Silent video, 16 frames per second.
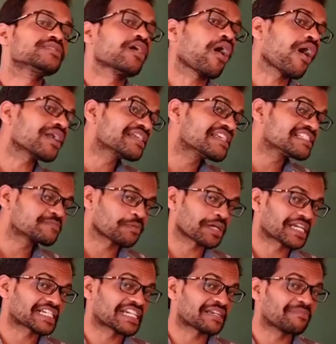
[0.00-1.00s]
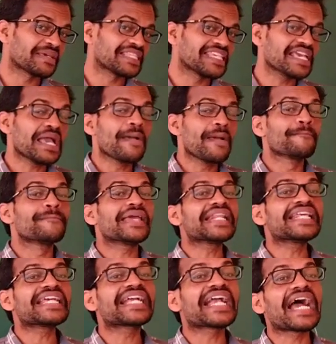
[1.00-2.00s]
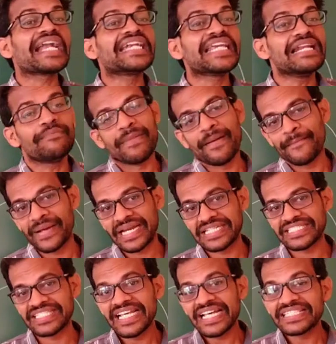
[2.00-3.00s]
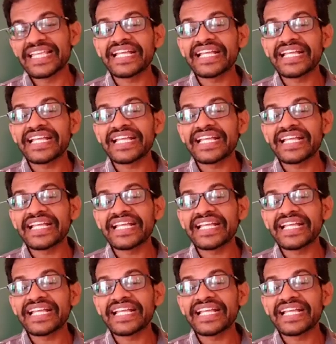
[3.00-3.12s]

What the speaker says: The heart is protected by the pericardial membranes.